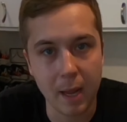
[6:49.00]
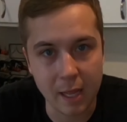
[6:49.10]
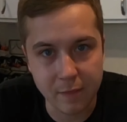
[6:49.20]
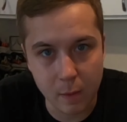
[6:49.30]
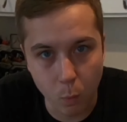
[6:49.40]
I
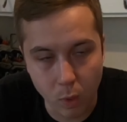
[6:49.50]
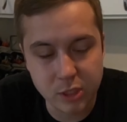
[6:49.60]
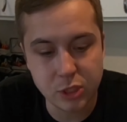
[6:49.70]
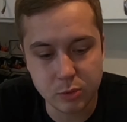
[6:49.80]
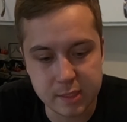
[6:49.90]
think
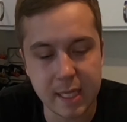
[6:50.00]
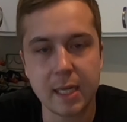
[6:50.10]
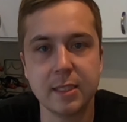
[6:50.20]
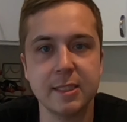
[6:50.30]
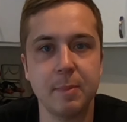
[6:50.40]
once you set it
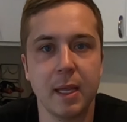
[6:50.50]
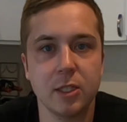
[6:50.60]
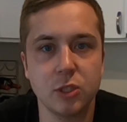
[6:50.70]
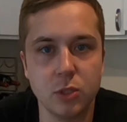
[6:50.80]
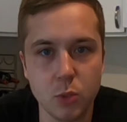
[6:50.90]
to
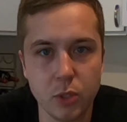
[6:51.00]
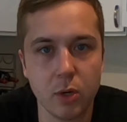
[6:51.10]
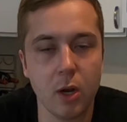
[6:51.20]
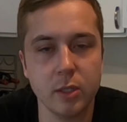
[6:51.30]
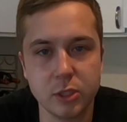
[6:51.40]
Spanish, do your
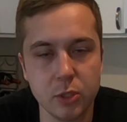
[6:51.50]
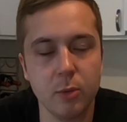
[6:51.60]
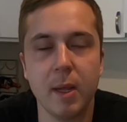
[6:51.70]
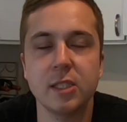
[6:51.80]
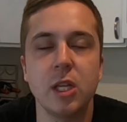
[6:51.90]
hardest, do your
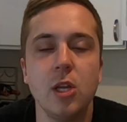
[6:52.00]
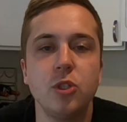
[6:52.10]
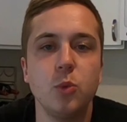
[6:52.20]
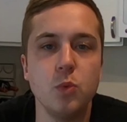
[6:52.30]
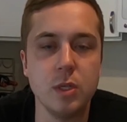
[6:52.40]
best,
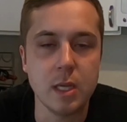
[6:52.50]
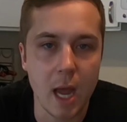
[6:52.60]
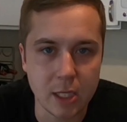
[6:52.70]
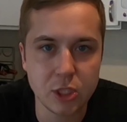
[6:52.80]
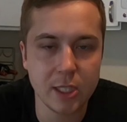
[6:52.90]
do
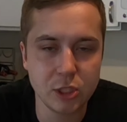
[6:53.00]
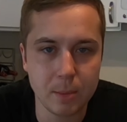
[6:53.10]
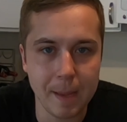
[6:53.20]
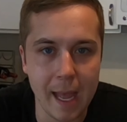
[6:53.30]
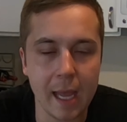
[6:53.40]
not change it
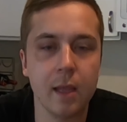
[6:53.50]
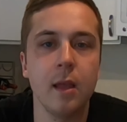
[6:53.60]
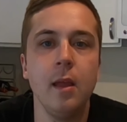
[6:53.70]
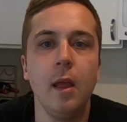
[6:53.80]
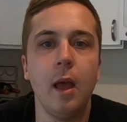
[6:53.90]
back.
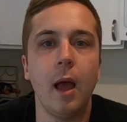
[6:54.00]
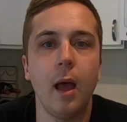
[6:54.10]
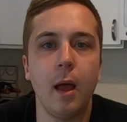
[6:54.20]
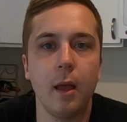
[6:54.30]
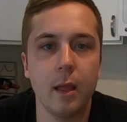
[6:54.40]

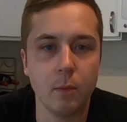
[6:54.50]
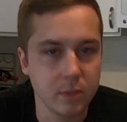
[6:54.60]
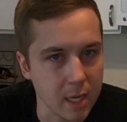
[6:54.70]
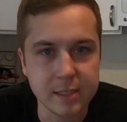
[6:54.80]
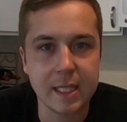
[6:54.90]
It
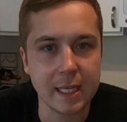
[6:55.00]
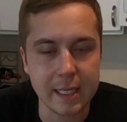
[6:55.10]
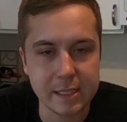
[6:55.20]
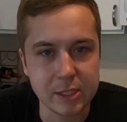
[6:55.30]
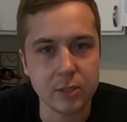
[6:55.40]
does get
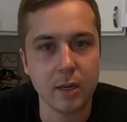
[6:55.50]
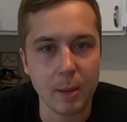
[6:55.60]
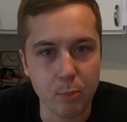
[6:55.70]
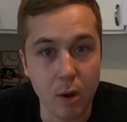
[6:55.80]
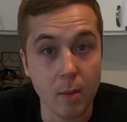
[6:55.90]
easier, I
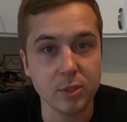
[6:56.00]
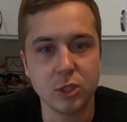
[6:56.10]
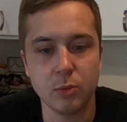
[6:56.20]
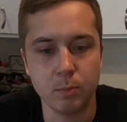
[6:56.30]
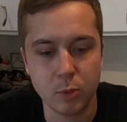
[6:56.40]
promise.
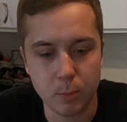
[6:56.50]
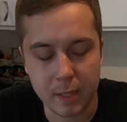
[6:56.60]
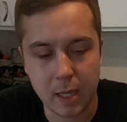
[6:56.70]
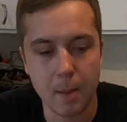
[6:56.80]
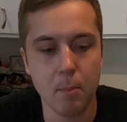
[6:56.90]
You
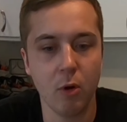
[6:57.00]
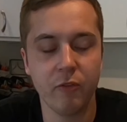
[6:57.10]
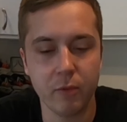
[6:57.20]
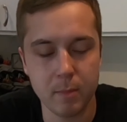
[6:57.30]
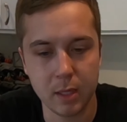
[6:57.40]
become more
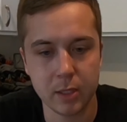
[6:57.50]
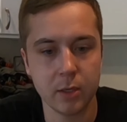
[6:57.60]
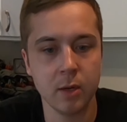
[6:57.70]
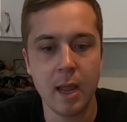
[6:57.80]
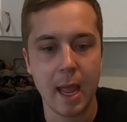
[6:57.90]

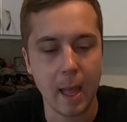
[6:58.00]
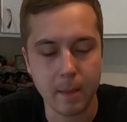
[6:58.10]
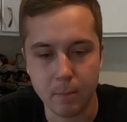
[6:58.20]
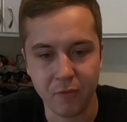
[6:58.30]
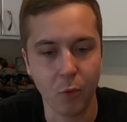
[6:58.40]
familiar, and then
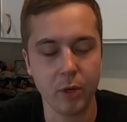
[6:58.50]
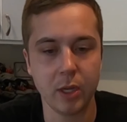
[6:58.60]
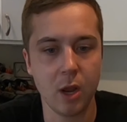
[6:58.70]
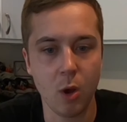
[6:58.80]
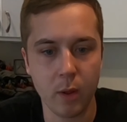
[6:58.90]
before you
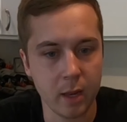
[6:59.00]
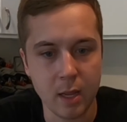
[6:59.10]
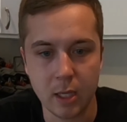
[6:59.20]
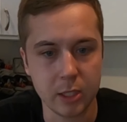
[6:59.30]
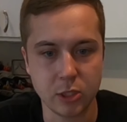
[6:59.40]
know it,
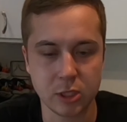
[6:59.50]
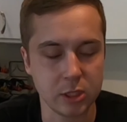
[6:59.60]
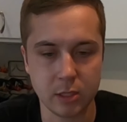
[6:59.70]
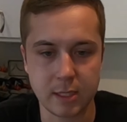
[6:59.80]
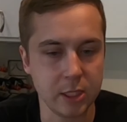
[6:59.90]

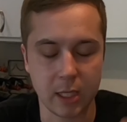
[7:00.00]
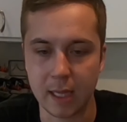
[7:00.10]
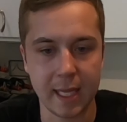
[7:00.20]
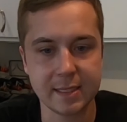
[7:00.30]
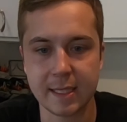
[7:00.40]
you
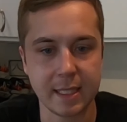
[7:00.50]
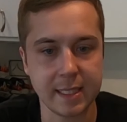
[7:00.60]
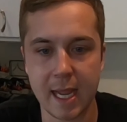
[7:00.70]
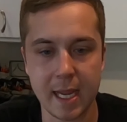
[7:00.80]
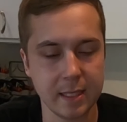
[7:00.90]
glance at the
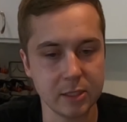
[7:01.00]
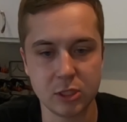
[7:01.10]
date and it's